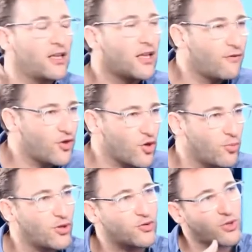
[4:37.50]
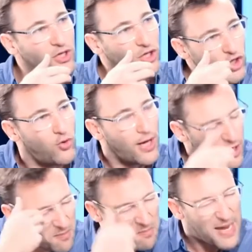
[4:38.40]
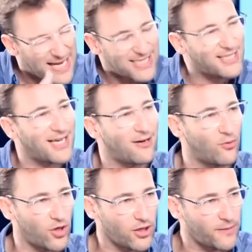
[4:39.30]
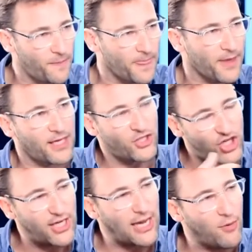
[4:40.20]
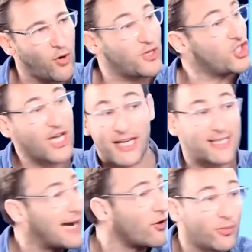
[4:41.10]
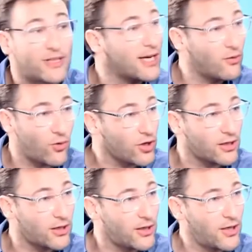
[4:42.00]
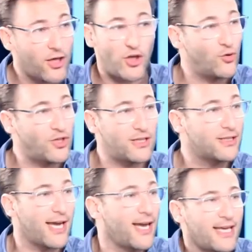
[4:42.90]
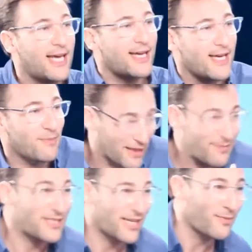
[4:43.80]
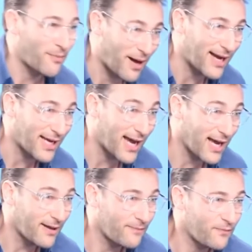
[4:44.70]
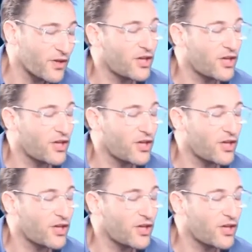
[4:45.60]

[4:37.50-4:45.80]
She fell in love with you because when you had an amazing day at work and she came home and she had a terrible day at work, you didn't say, yeah, but let me tell you about my day.